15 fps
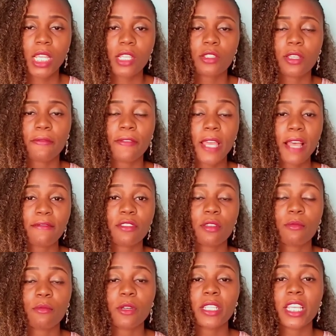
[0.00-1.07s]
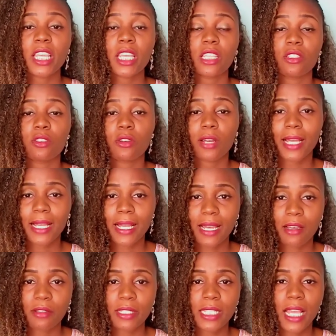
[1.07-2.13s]
So if you have some money in your
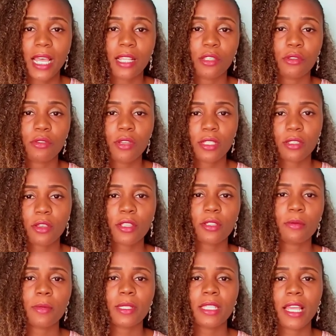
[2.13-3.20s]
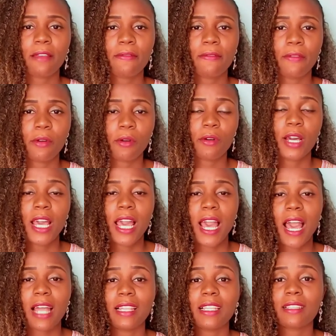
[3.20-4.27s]
account and you know it's going to be there for
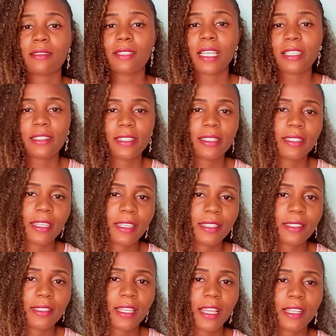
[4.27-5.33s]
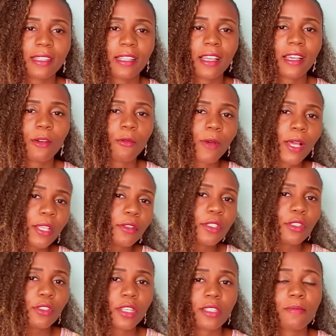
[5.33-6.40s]
at least 30 days, then why don't
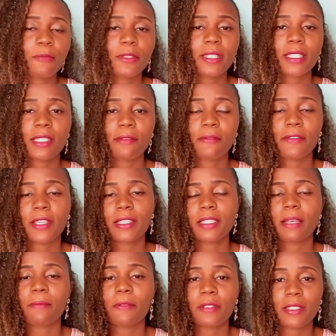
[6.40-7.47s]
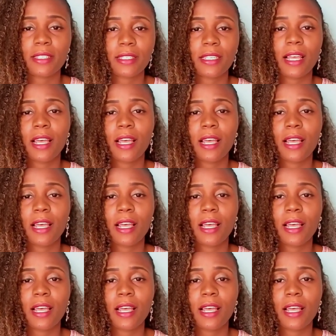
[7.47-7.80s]
you just put it in fixed deposit?